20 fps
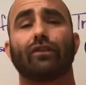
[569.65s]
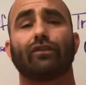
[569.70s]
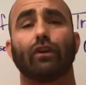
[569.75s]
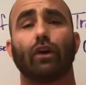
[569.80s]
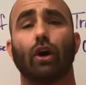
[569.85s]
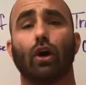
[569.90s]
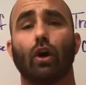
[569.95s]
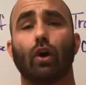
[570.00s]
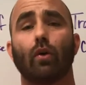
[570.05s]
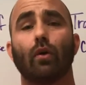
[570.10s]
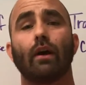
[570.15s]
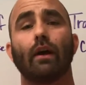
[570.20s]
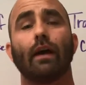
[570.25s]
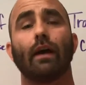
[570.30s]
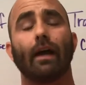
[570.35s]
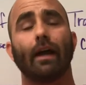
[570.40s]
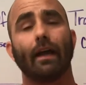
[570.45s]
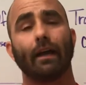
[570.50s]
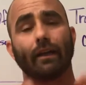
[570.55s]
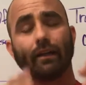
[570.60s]
So,
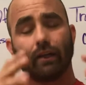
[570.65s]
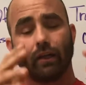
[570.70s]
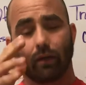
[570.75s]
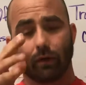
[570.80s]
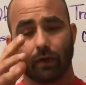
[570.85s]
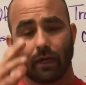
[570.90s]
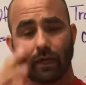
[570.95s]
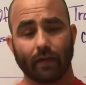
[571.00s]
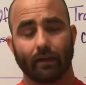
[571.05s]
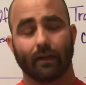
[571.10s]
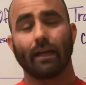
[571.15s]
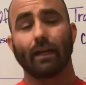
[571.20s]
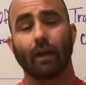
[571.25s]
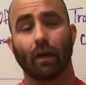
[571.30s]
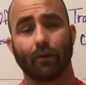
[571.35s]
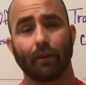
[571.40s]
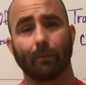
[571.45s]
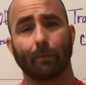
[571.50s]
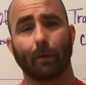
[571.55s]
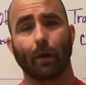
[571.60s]
get
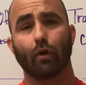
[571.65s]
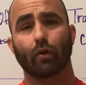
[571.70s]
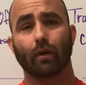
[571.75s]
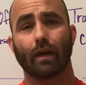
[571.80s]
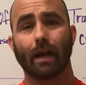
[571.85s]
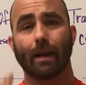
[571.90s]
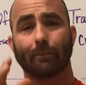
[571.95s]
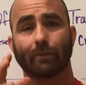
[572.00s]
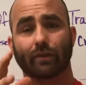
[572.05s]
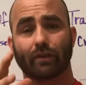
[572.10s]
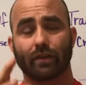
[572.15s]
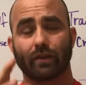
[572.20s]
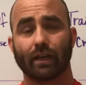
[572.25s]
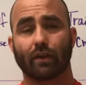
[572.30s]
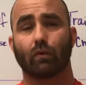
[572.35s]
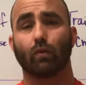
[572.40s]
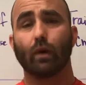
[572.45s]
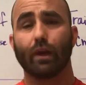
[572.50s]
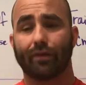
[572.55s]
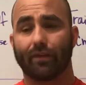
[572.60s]
on the program,
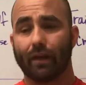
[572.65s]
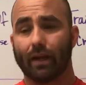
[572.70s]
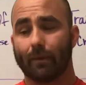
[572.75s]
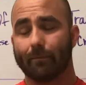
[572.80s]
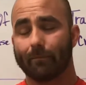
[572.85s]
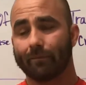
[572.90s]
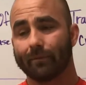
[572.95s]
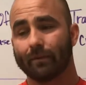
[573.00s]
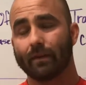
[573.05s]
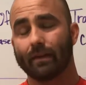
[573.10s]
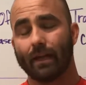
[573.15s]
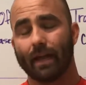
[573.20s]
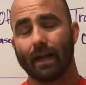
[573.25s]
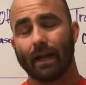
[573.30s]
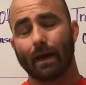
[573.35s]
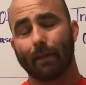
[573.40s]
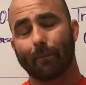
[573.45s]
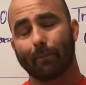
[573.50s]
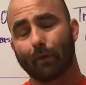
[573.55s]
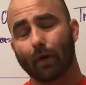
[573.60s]
stick with it,
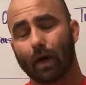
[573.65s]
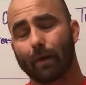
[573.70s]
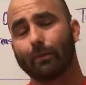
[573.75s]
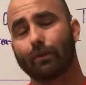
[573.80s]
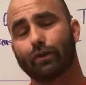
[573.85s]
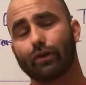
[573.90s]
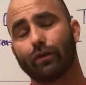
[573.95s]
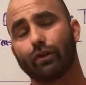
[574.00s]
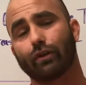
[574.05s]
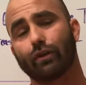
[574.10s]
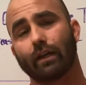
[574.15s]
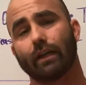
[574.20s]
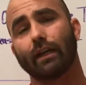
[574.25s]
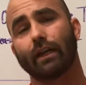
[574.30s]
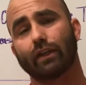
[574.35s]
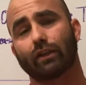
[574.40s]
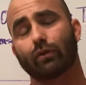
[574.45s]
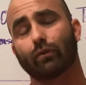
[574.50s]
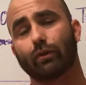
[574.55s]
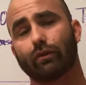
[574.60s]
and I promise you're going to
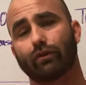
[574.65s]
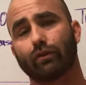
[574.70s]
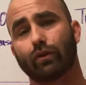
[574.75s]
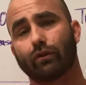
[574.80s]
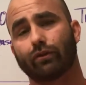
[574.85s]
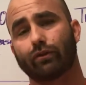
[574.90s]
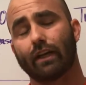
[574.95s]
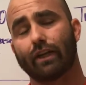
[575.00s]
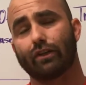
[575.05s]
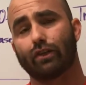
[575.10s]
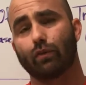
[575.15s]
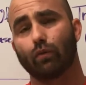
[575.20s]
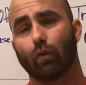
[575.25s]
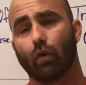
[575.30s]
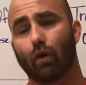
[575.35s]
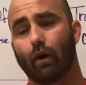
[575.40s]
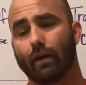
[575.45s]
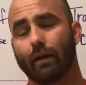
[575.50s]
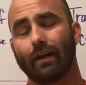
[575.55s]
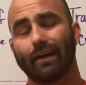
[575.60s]
get the results that you
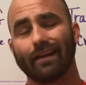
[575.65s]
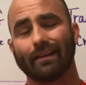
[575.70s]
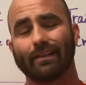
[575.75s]
want.